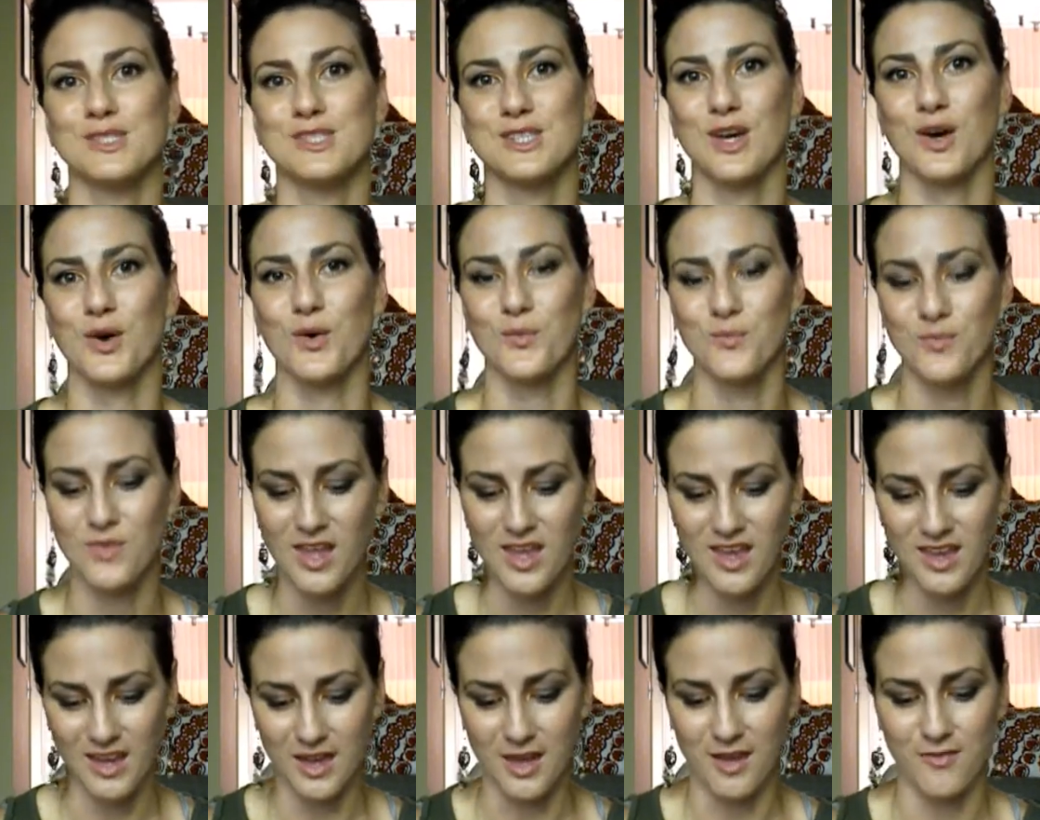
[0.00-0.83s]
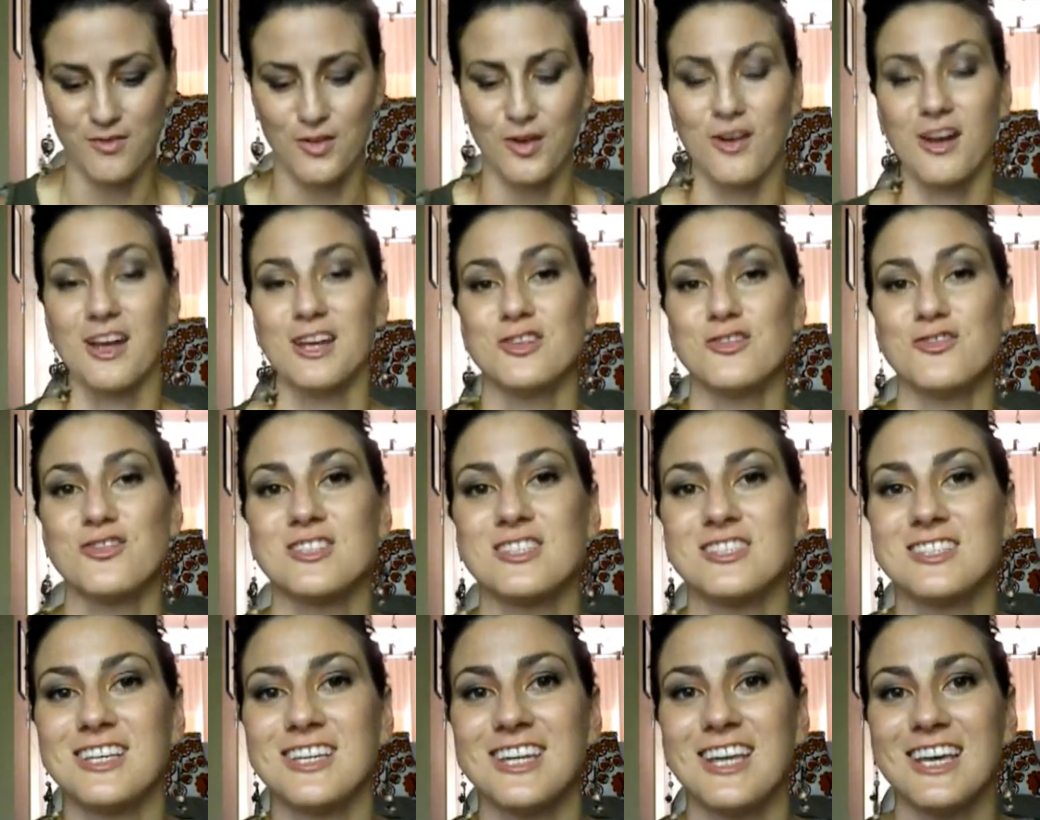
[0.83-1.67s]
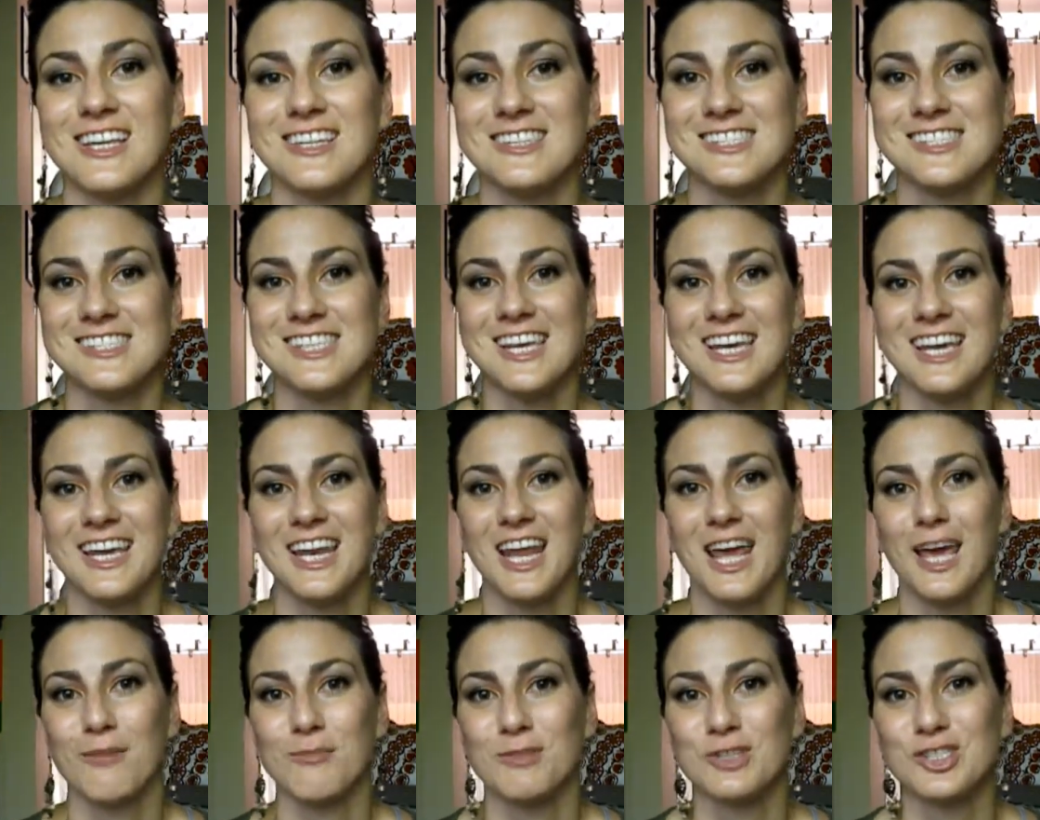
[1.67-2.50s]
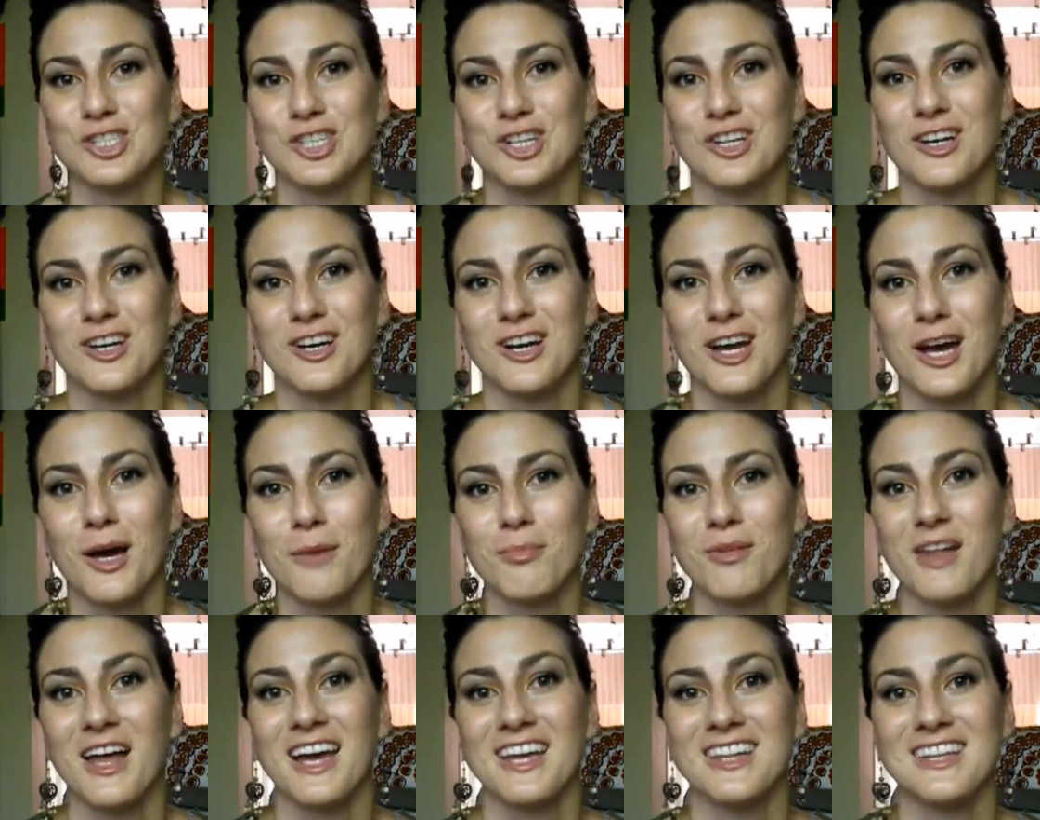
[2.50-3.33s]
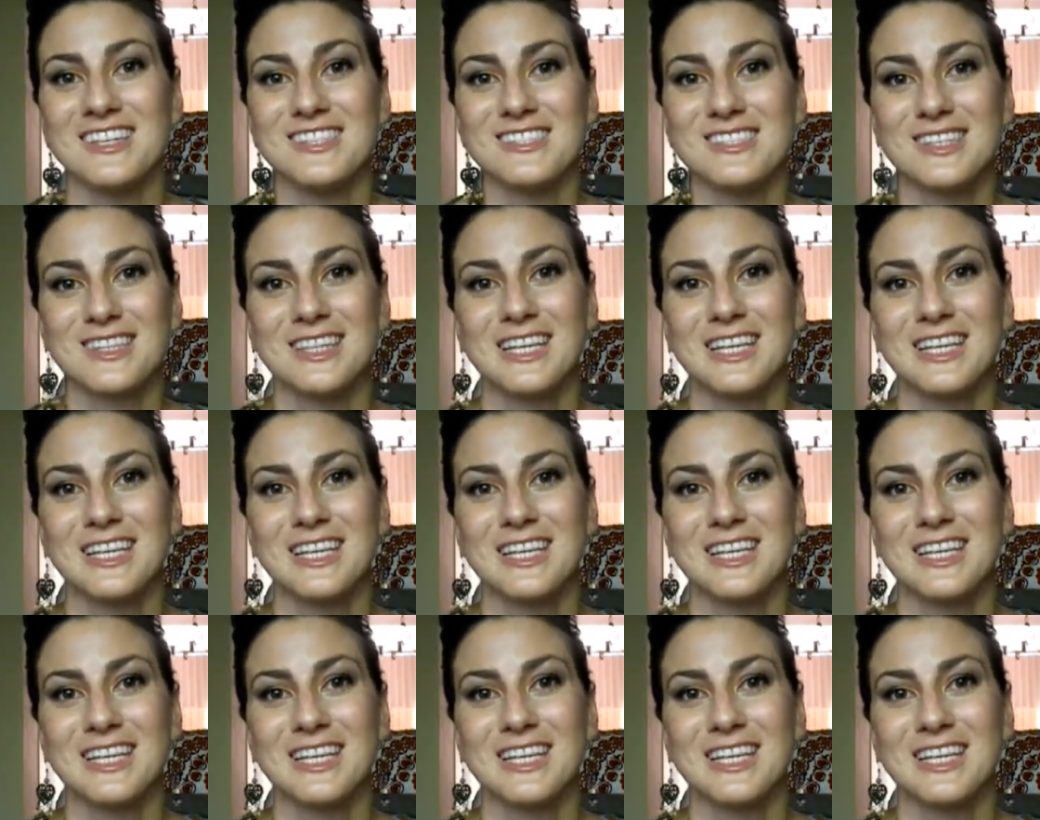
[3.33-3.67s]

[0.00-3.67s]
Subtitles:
So if you're interested in seeing an amateur apply these